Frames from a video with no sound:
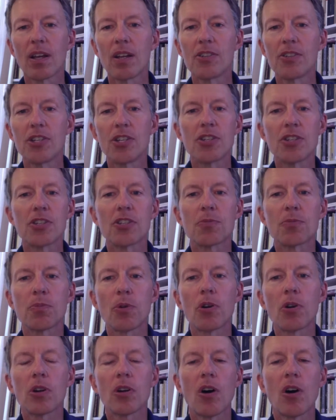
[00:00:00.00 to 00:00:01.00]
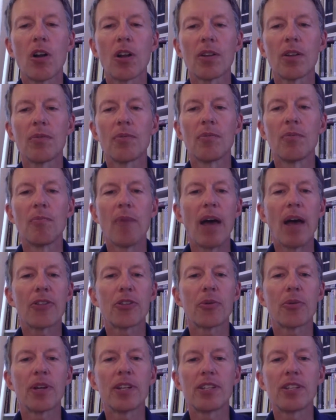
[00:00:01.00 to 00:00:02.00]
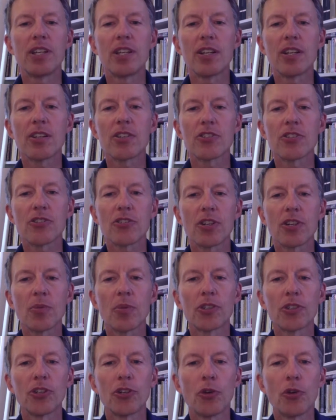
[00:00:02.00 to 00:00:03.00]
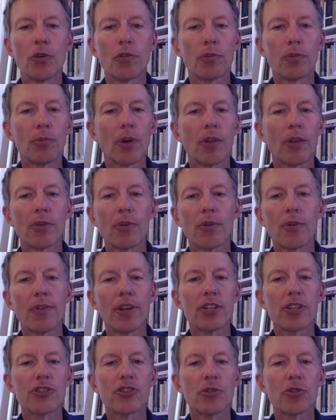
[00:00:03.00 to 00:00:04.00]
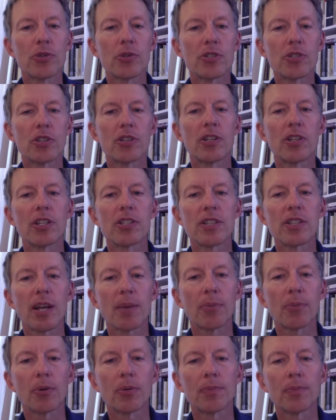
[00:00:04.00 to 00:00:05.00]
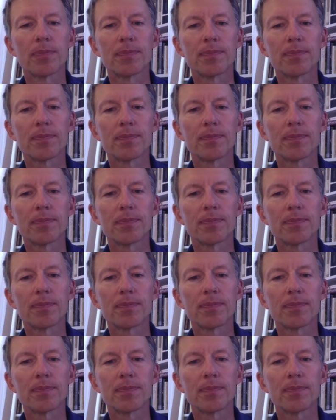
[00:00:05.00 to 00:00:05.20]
Jesus' protocol in Matthew 18 concerning what to do if a brother offends you is a good example.